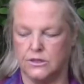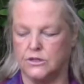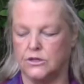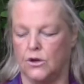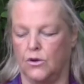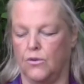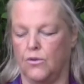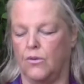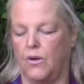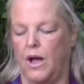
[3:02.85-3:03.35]

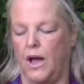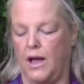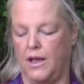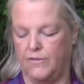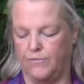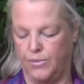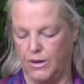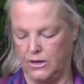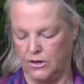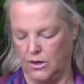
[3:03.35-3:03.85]
So
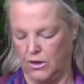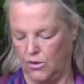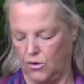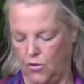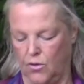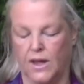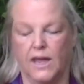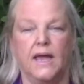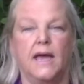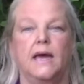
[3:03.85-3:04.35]
I've been
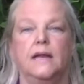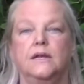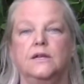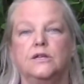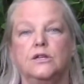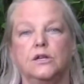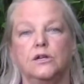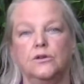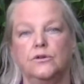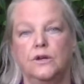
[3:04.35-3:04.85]
going ahead
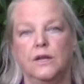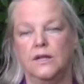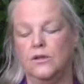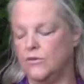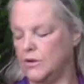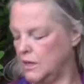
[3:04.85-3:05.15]
and diluting.